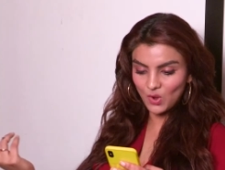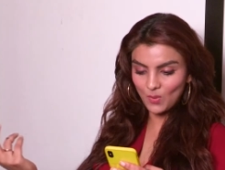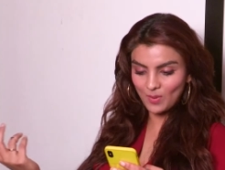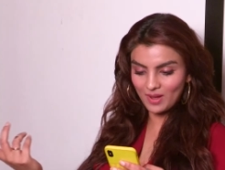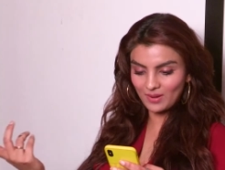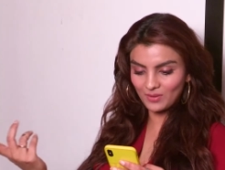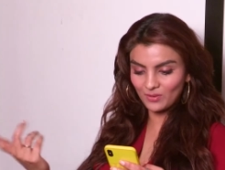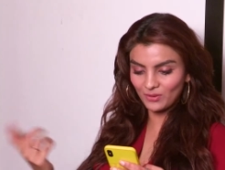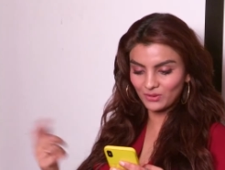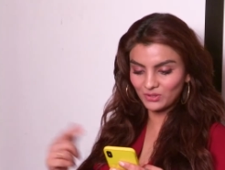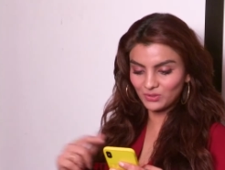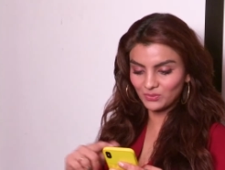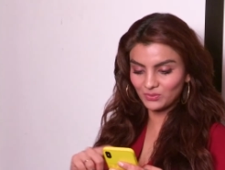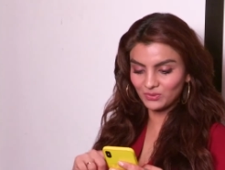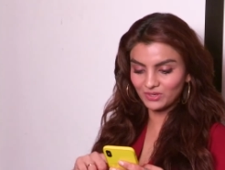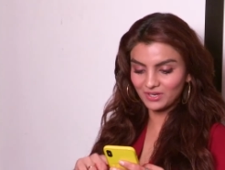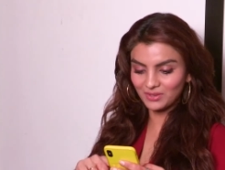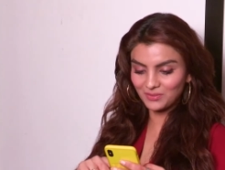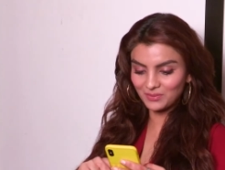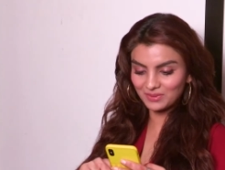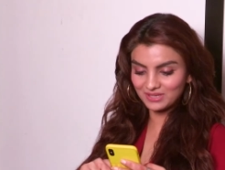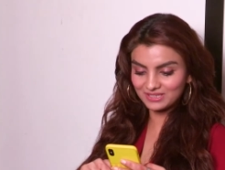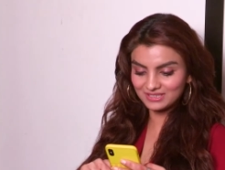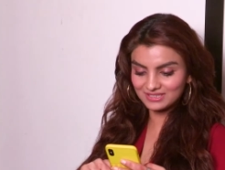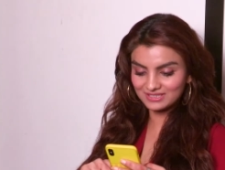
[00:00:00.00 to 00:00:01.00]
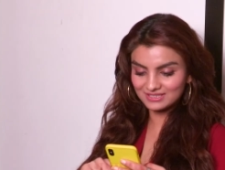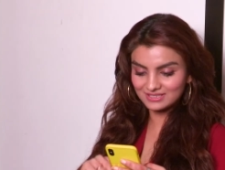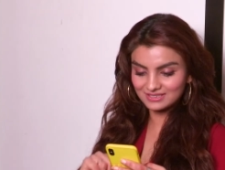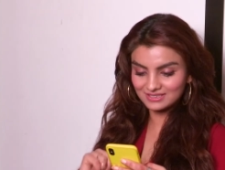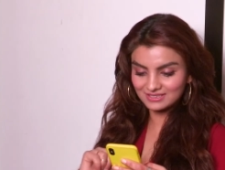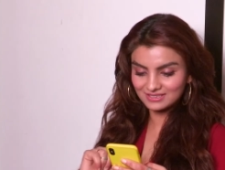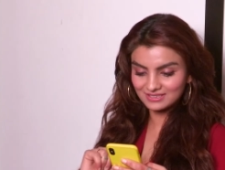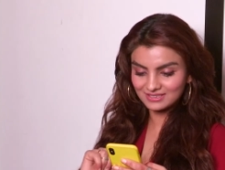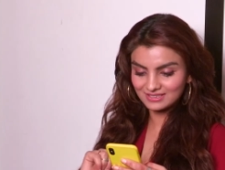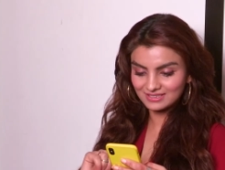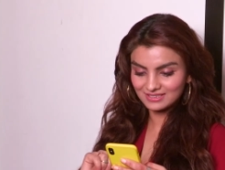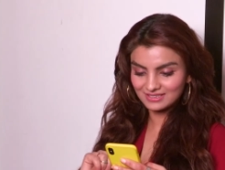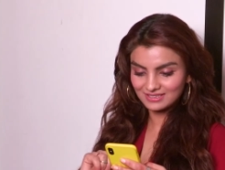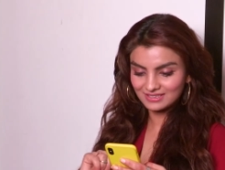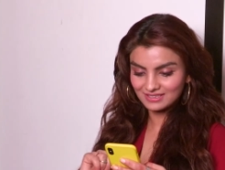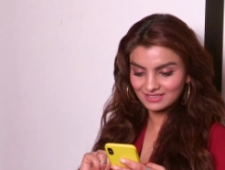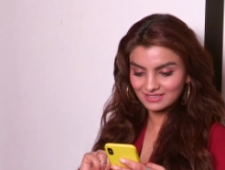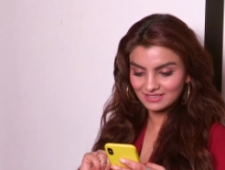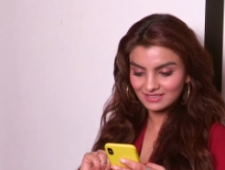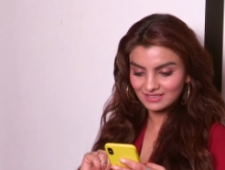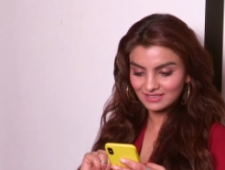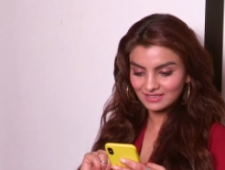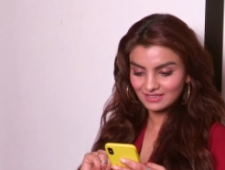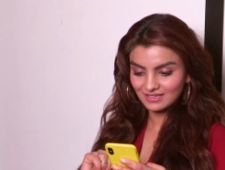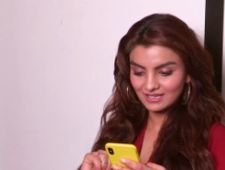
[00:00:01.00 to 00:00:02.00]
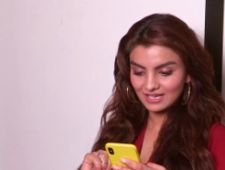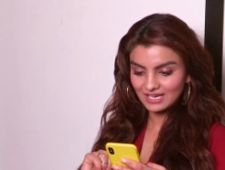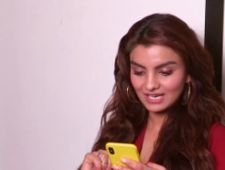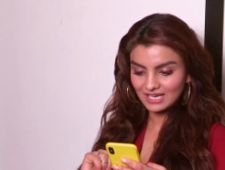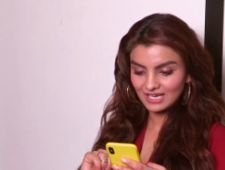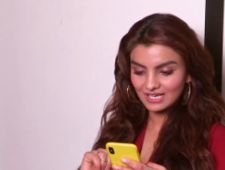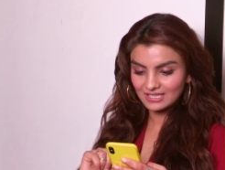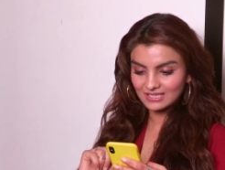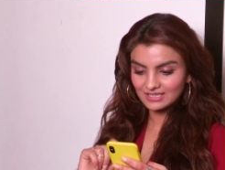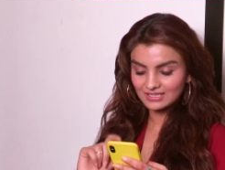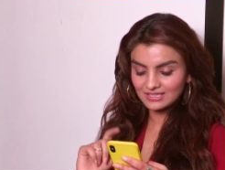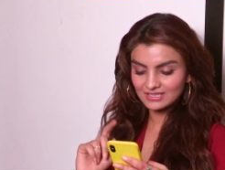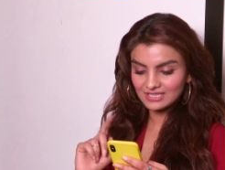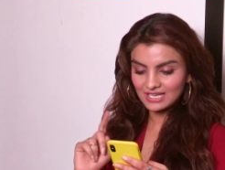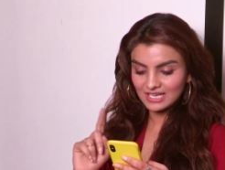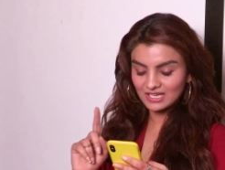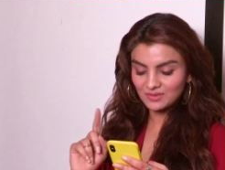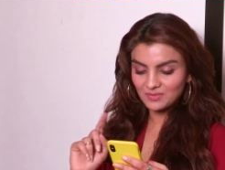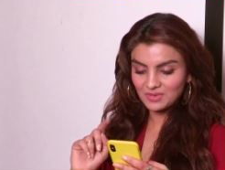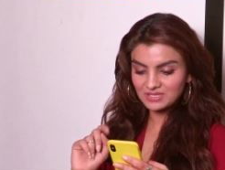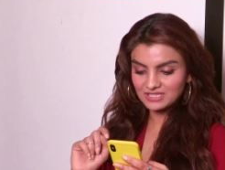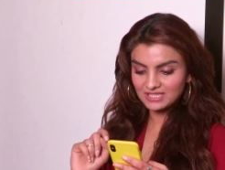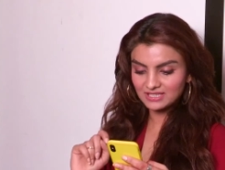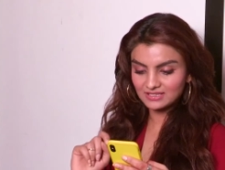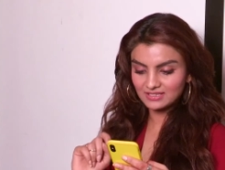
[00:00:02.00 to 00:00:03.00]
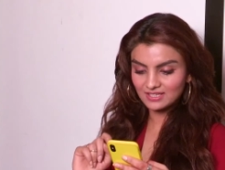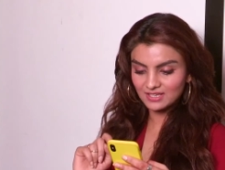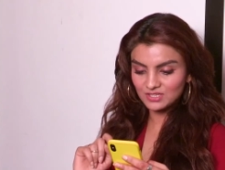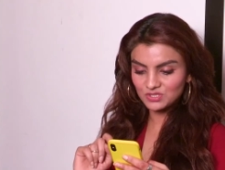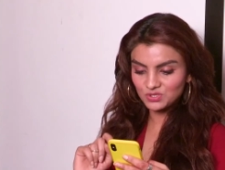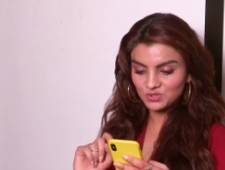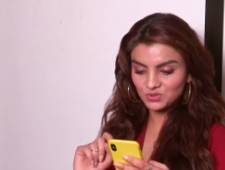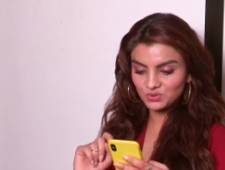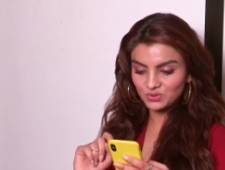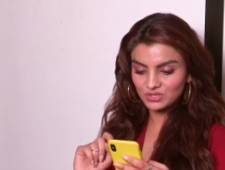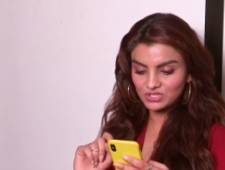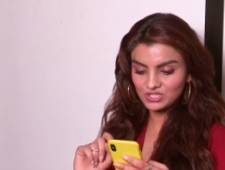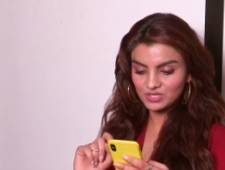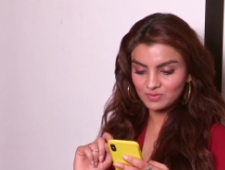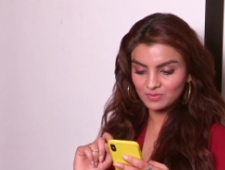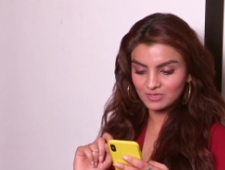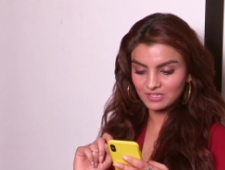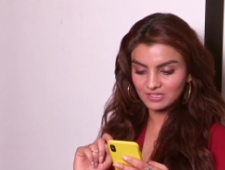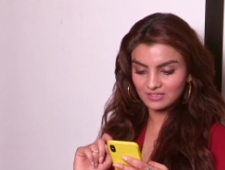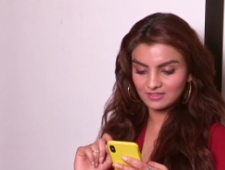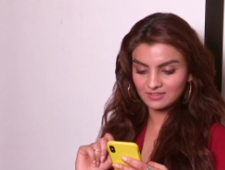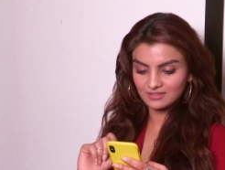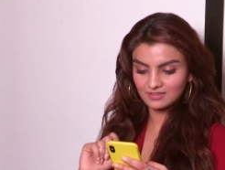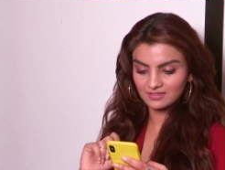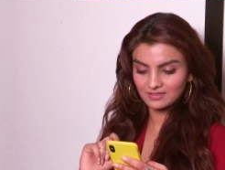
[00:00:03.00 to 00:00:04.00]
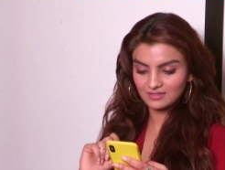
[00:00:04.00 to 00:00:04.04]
who I'm going to work with and 10 amazing things to do in Shimla.